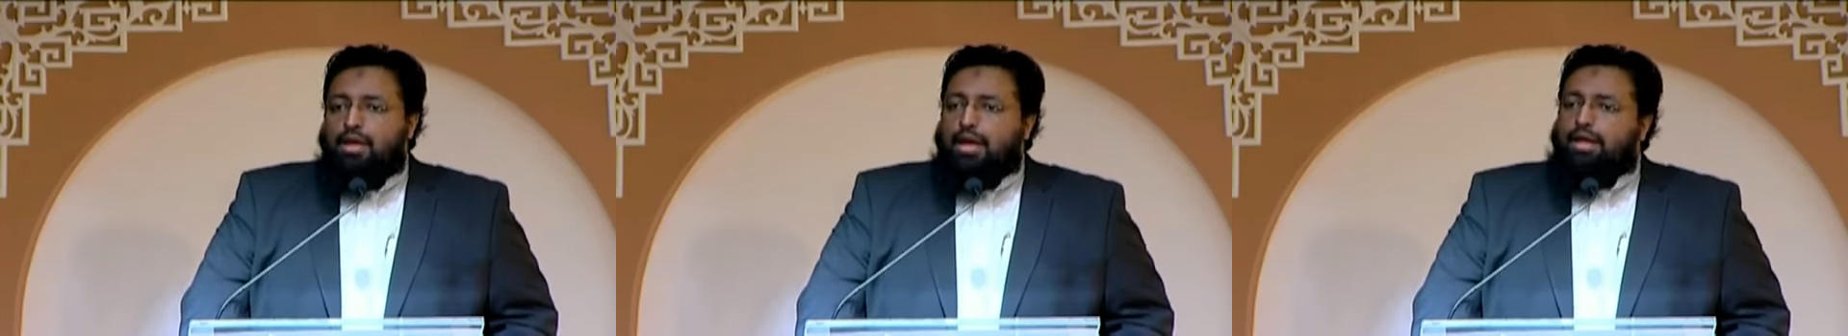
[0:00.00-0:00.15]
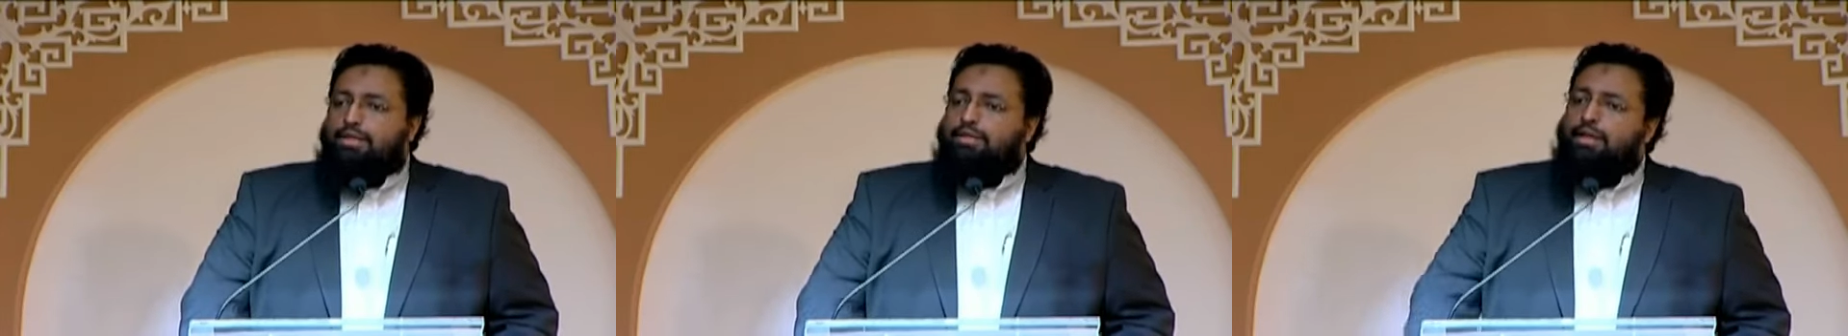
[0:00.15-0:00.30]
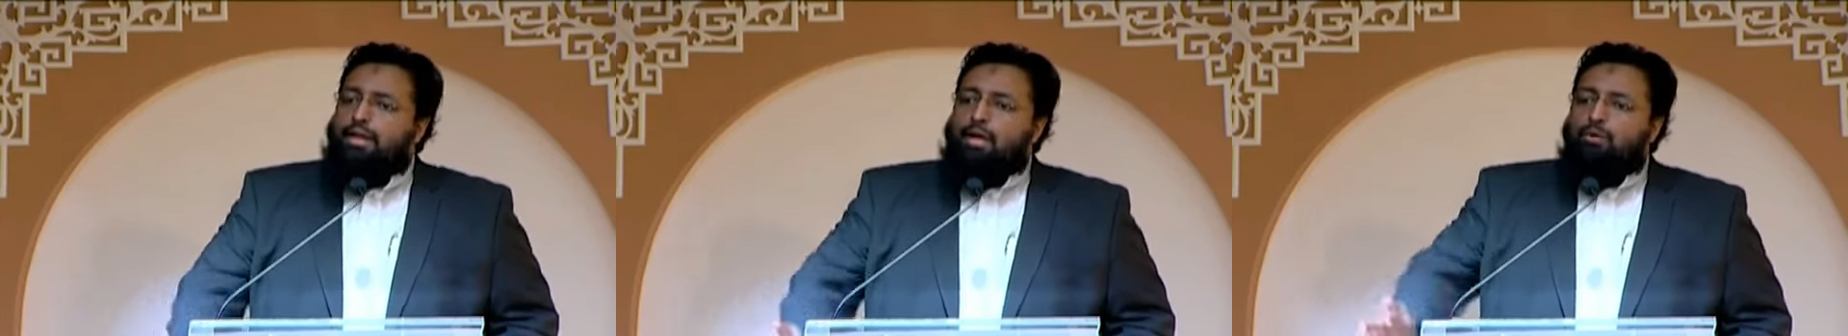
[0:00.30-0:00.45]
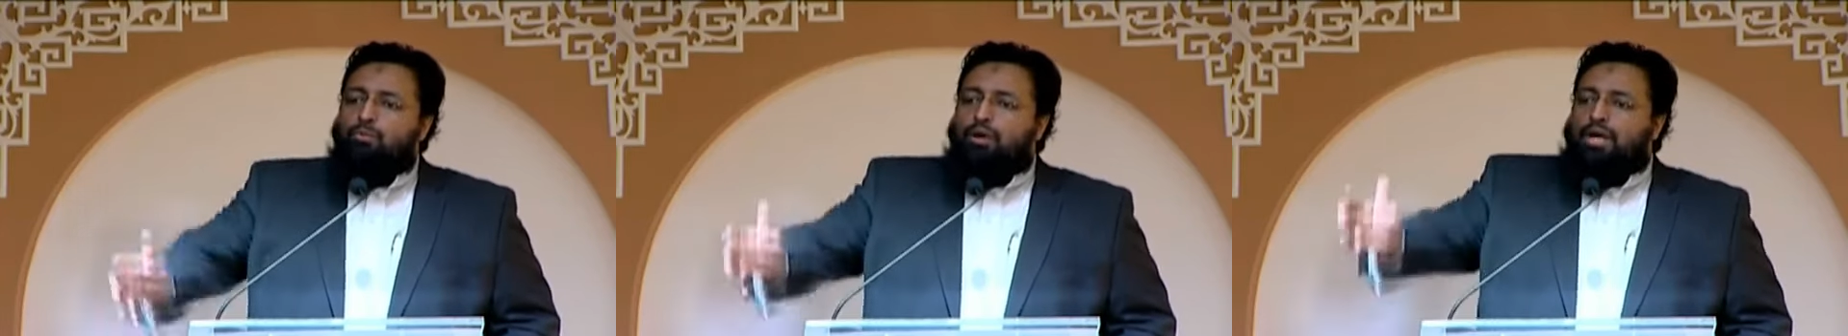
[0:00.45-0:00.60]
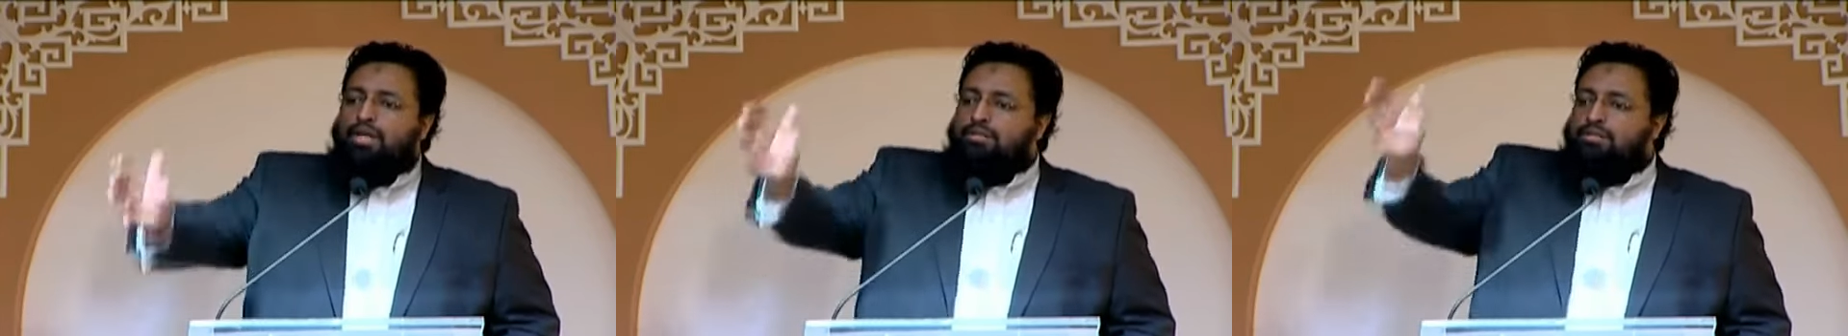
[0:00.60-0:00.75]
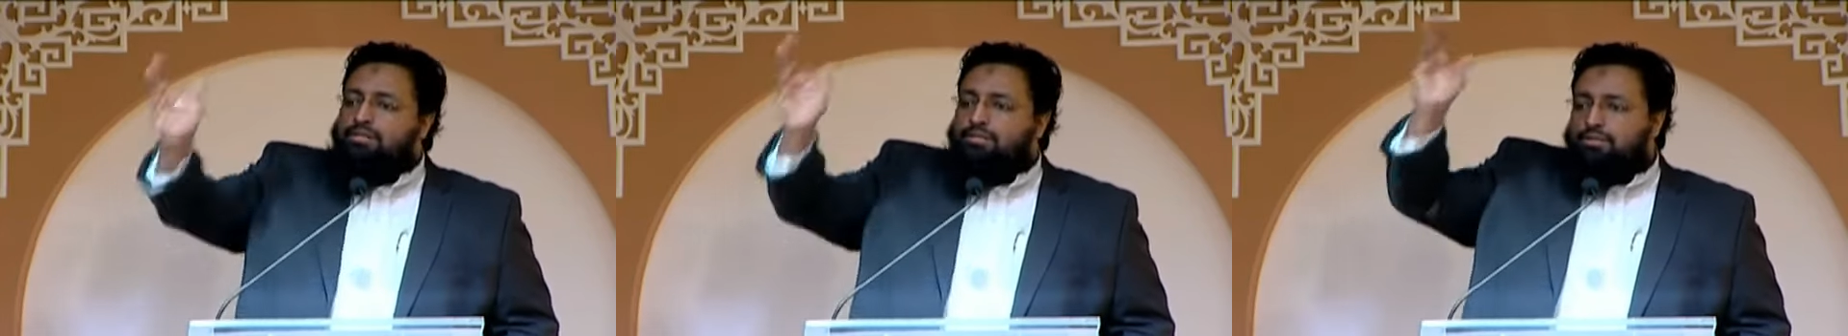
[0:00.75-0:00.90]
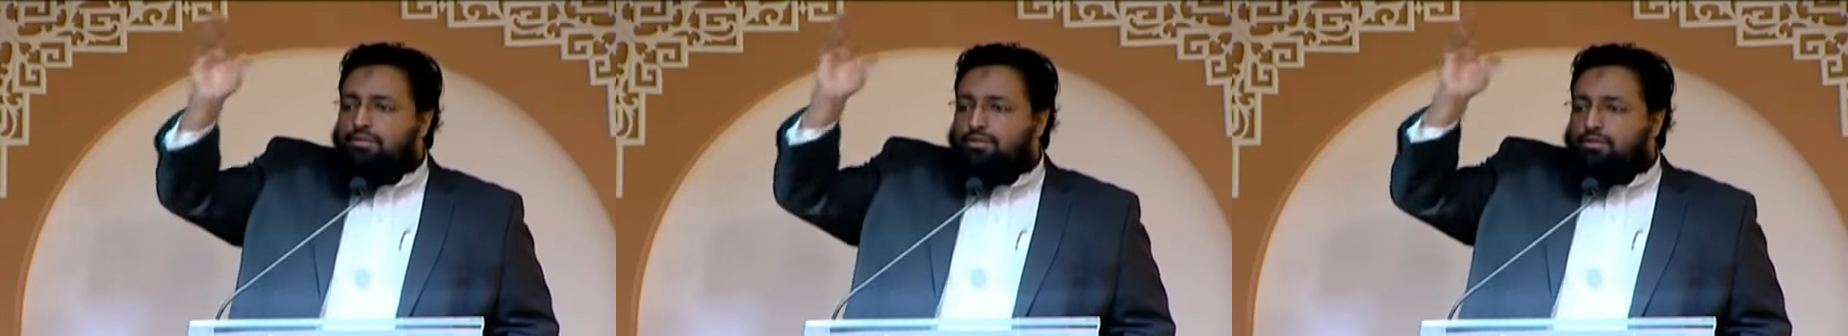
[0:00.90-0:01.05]
And then I
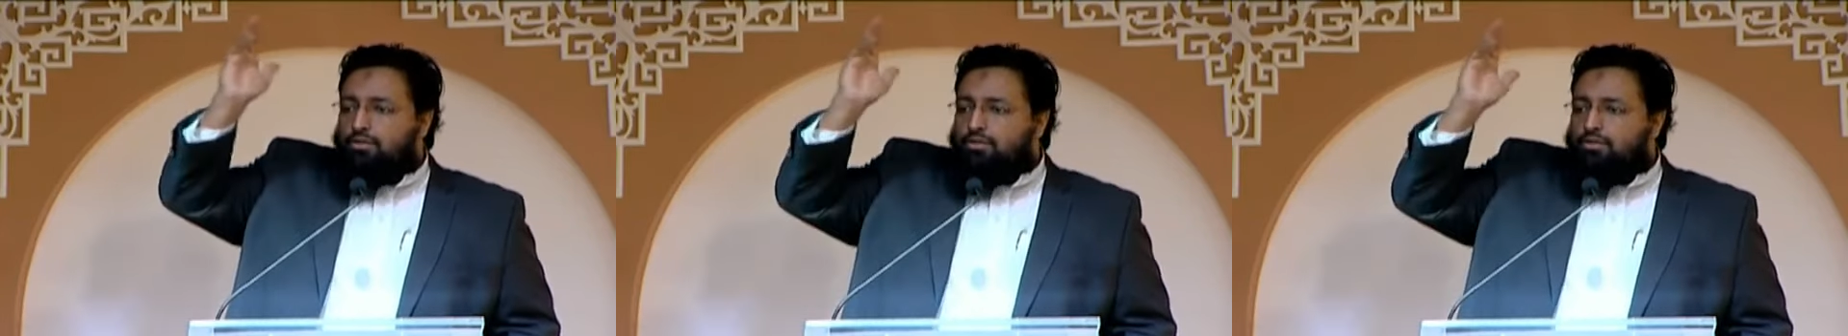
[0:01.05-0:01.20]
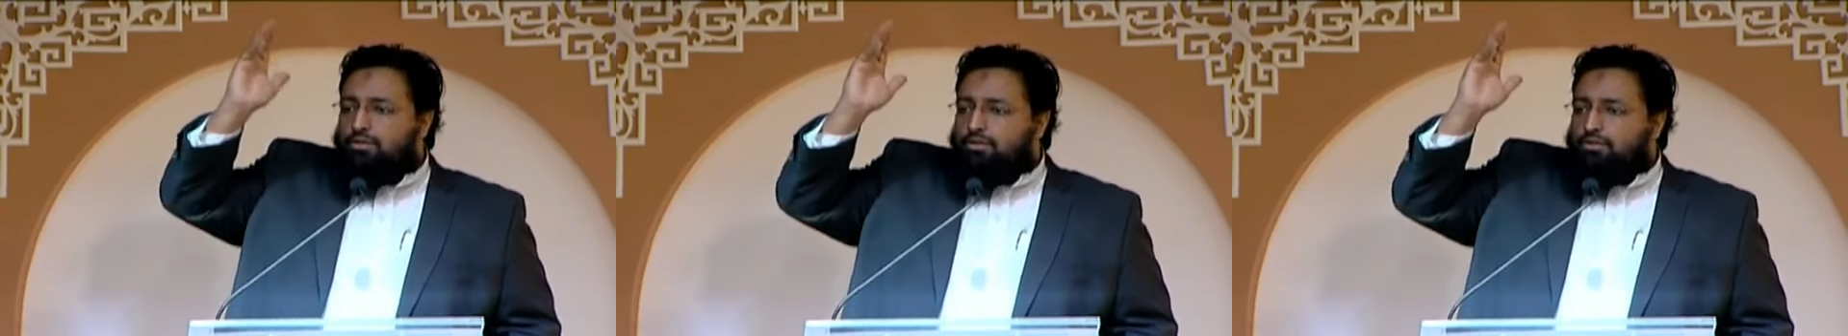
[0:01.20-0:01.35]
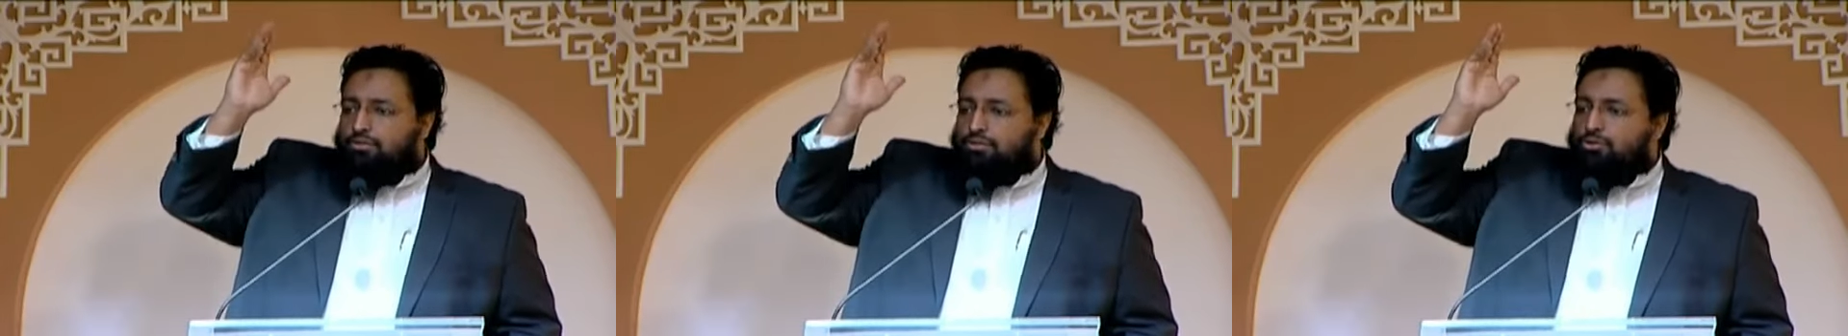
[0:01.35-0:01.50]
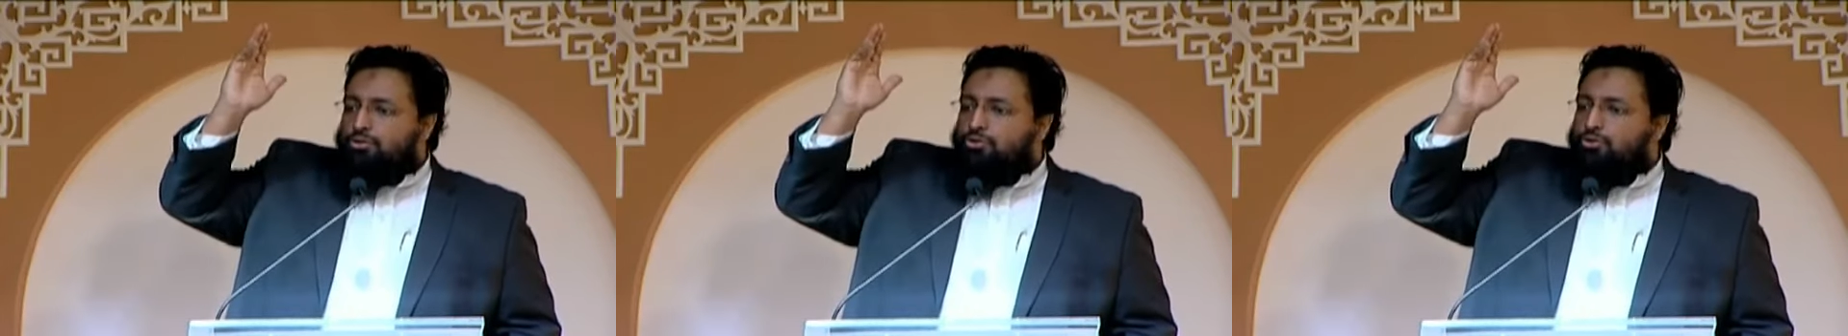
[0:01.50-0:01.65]
went to